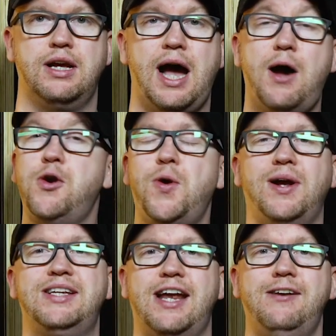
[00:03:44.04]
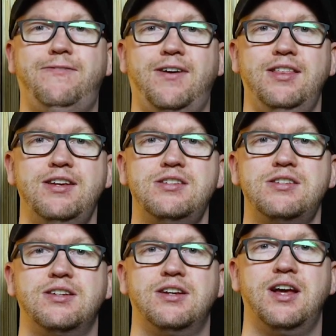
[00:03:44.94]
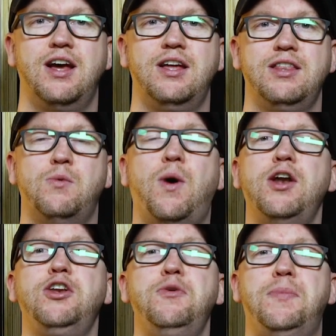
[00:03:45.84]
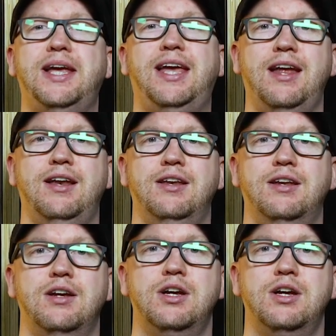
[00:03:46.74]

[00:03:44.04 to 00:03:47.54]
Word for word: How do you identify this? Then why don't you begin